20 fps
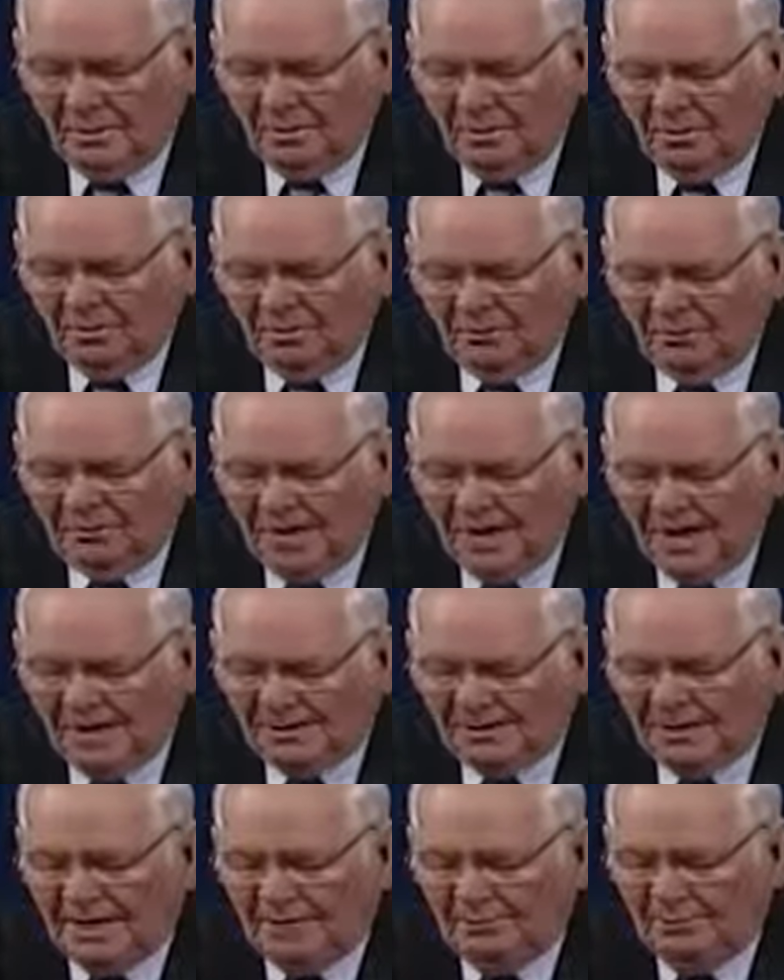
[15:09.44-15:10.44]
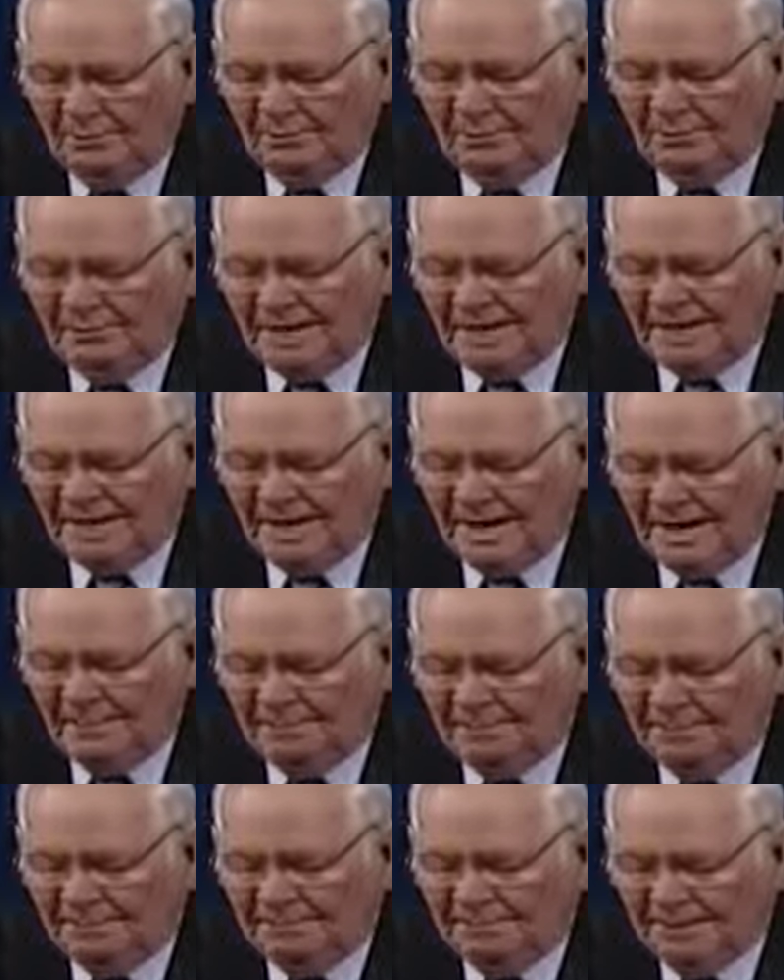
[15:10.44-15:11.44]
O death, I will be
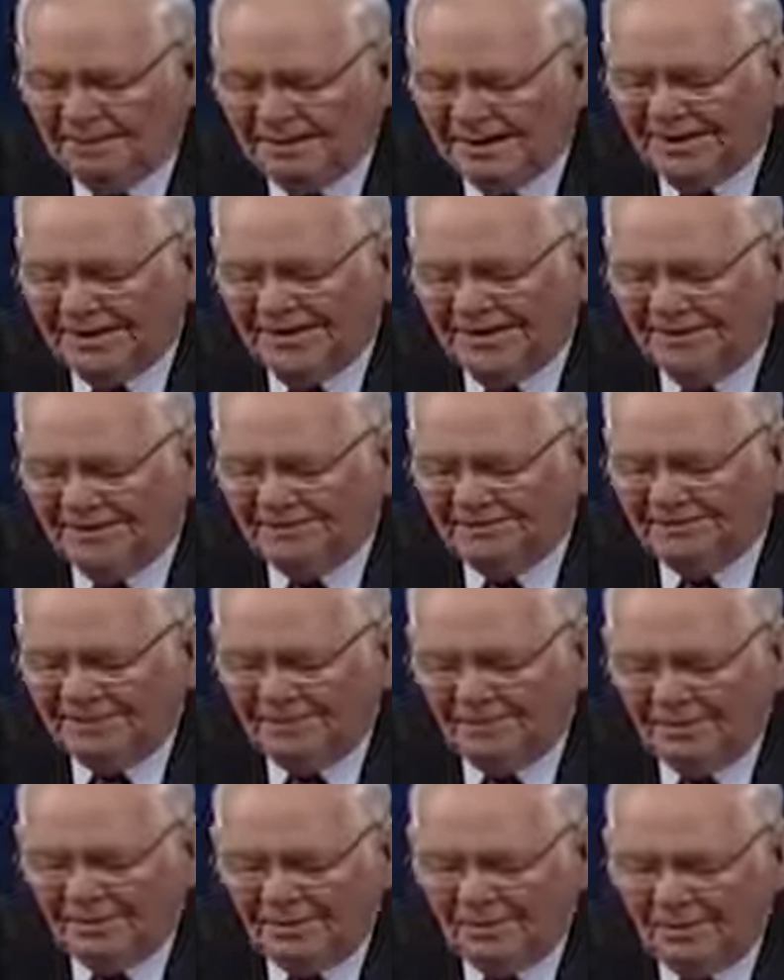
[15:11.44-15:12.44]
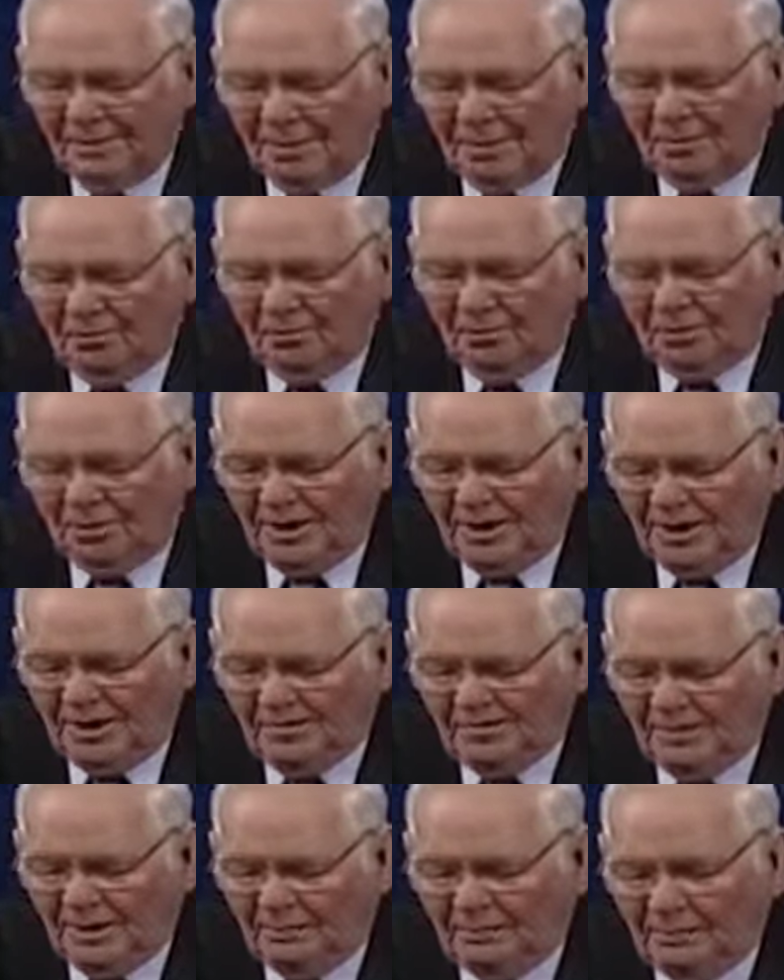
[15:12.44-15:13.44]
thy plagues. O
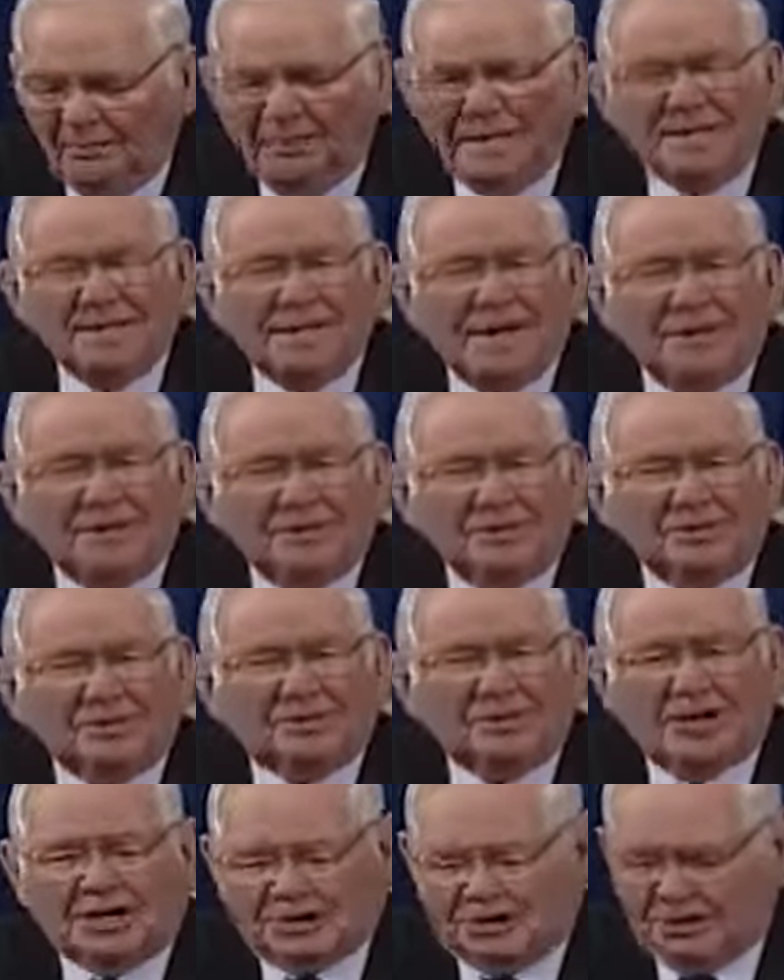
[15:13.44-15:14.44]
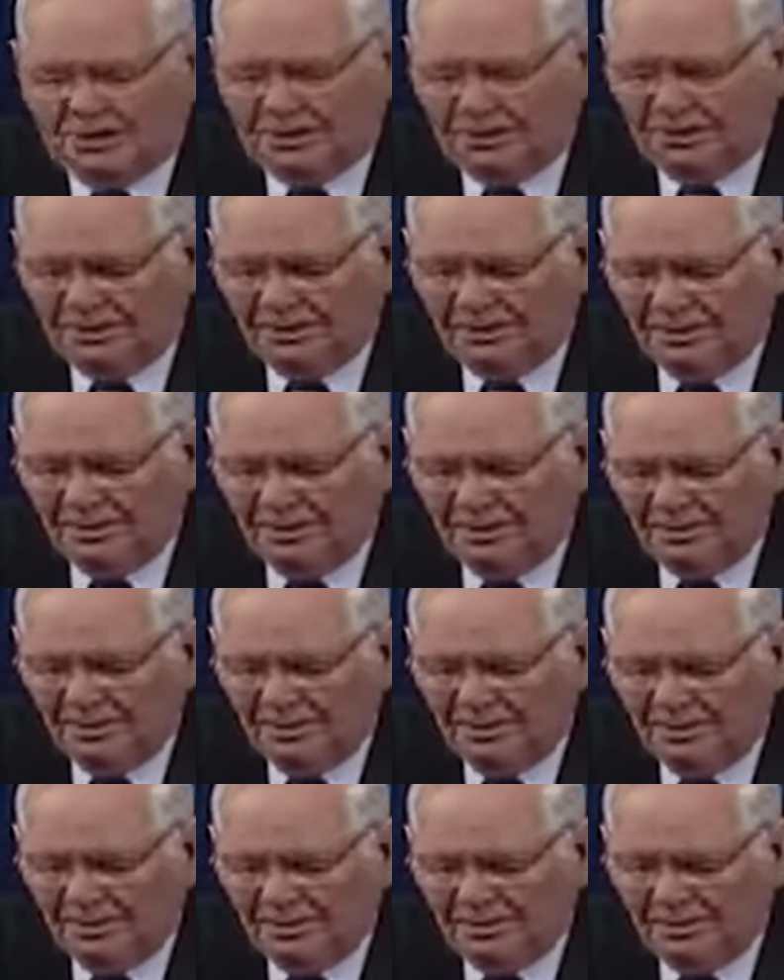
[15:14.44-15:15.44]
grave, I will be thy destruction.
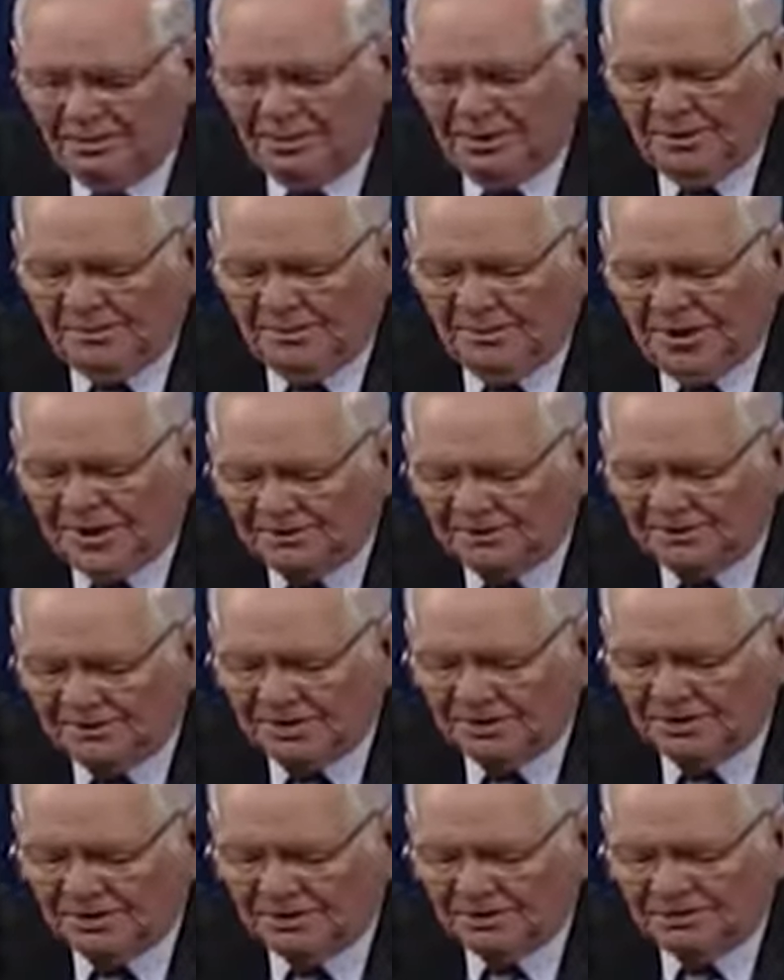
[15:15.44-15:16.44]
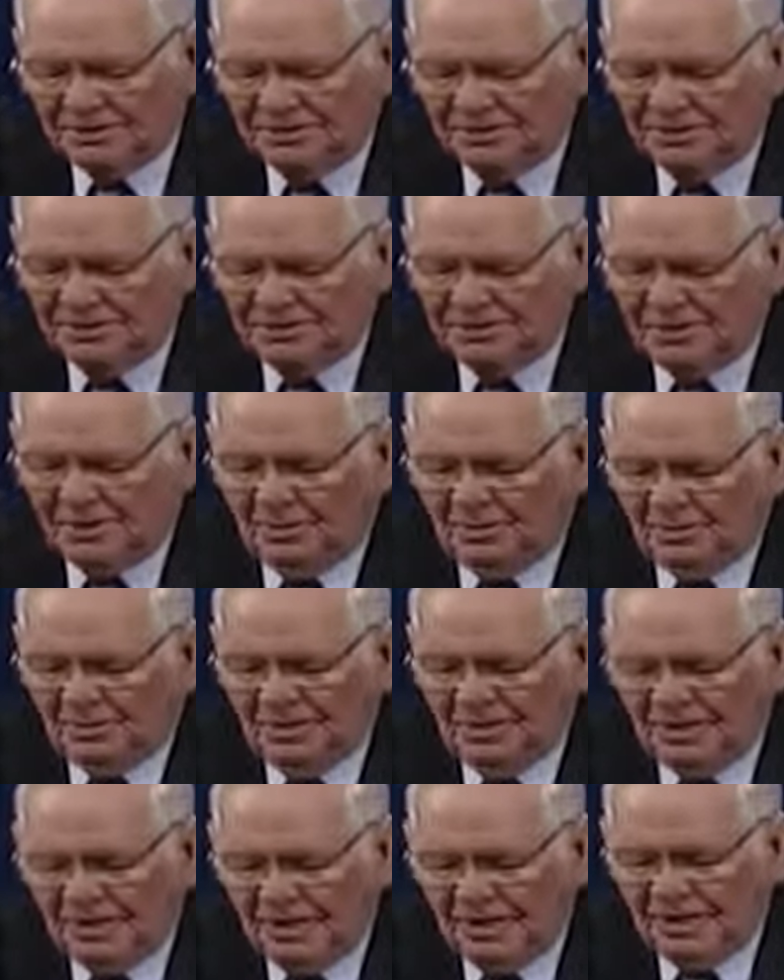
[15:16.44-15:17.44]
Repentance shall
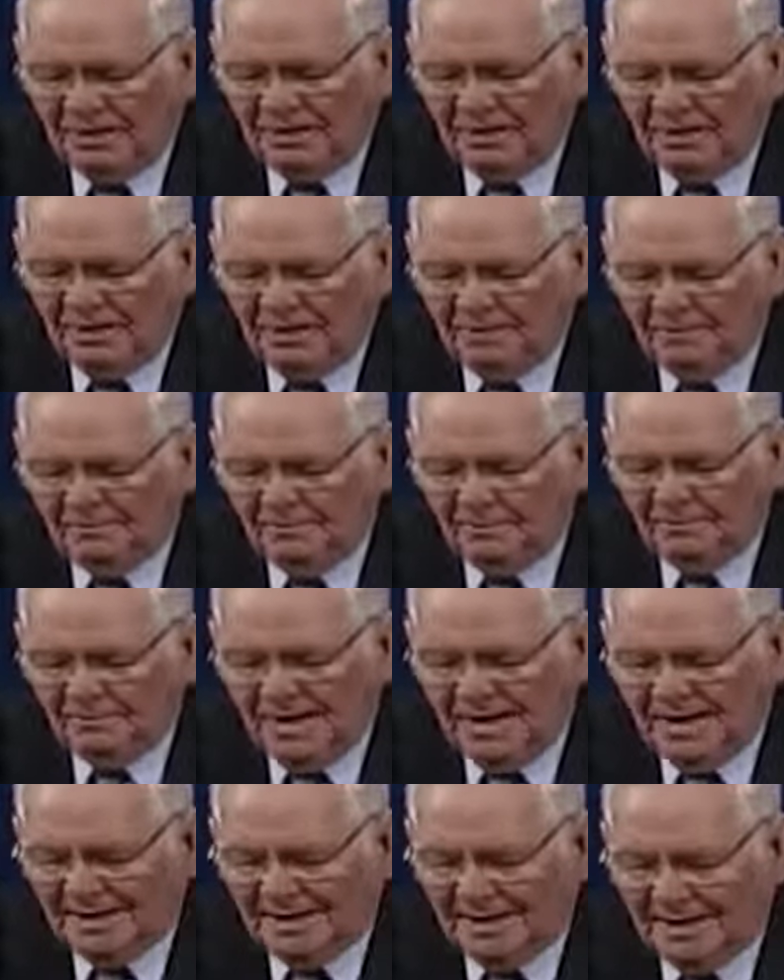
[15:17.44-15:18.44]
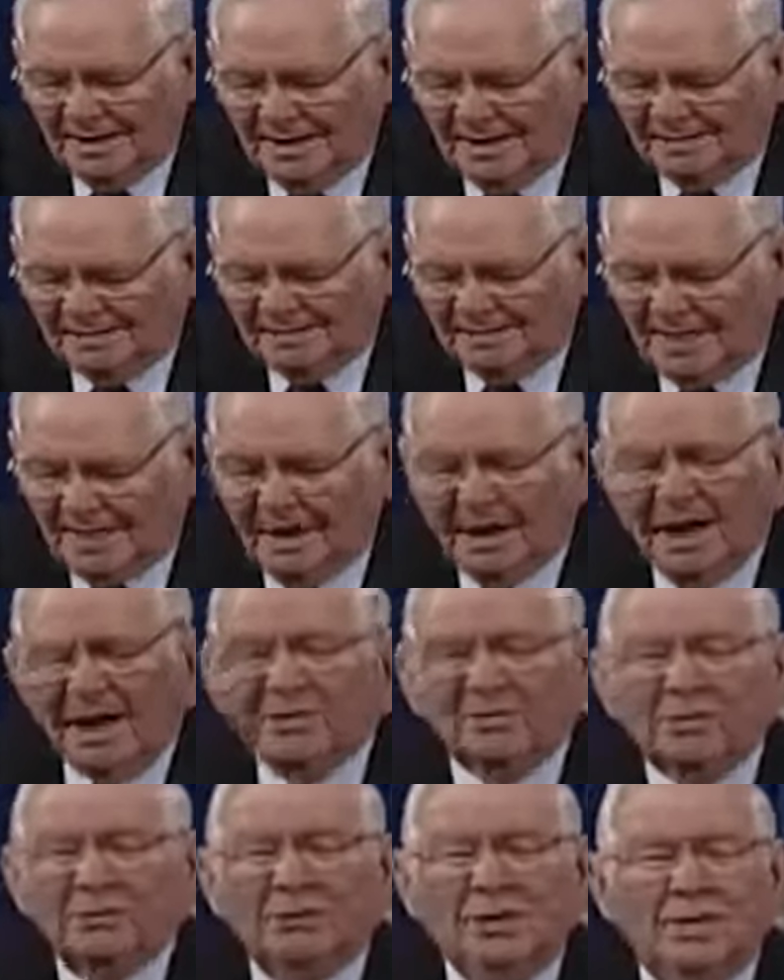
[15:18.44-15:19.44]
be hid from mine eyes.
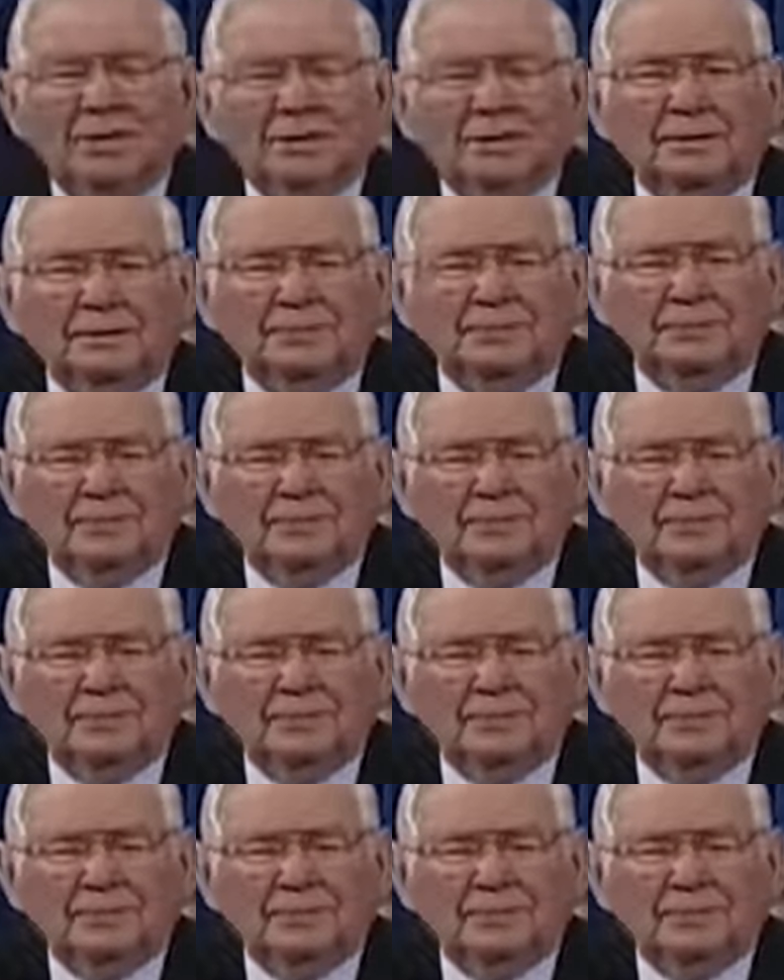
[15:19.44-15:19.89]
I'll do it.